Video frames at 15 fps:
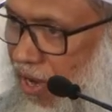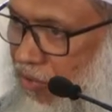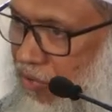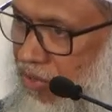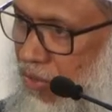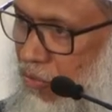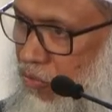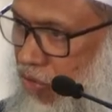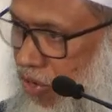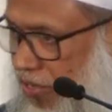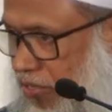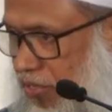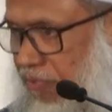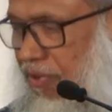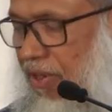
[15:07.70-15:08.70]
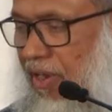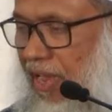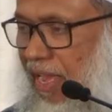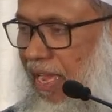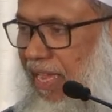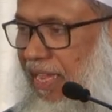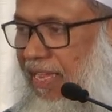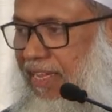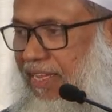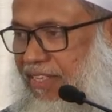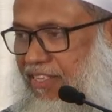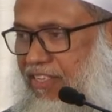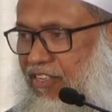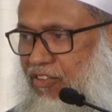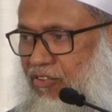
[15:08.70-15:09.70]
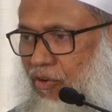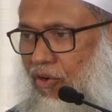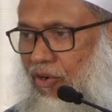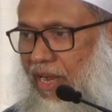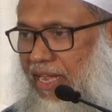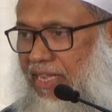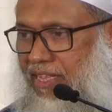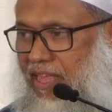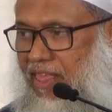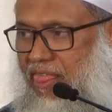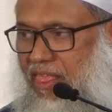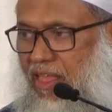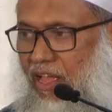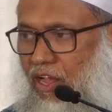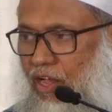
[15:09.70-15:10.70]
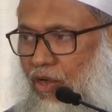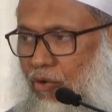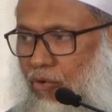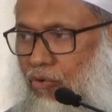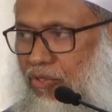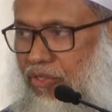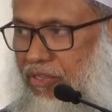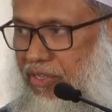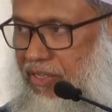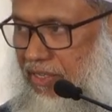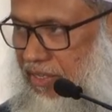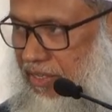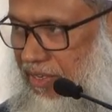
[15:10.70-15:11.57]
with the words of Allah. This is called Hadith Qudsi.